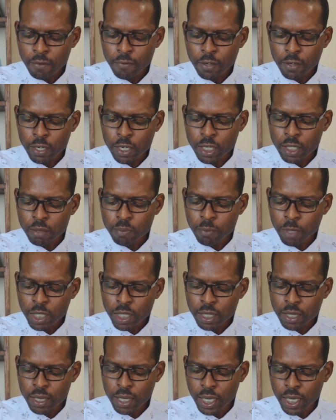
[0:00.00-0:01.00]
For as
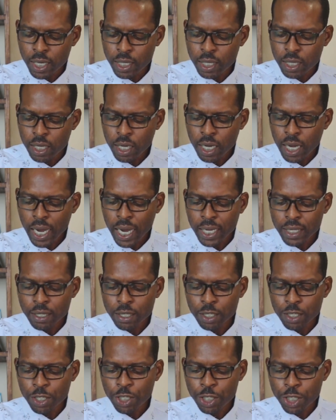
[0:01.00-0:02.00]
much then
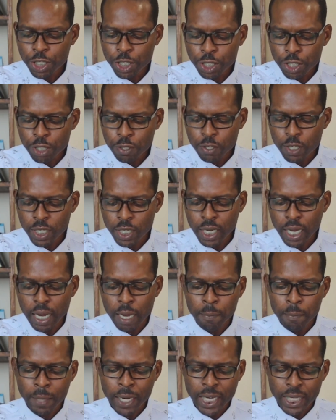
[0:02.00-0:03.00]
as the children
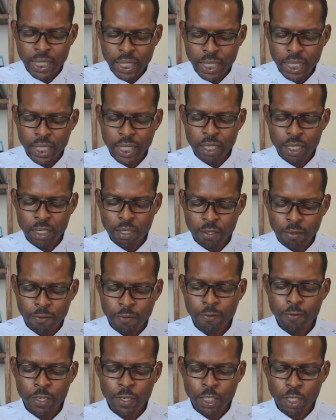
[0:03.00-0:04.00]
are partakers
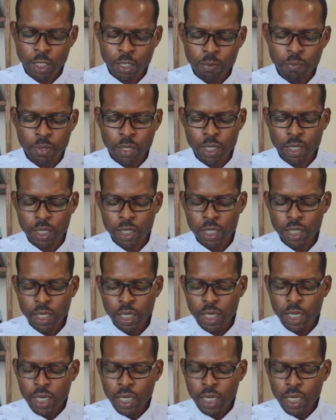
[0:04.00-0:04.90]
of flesh and blood,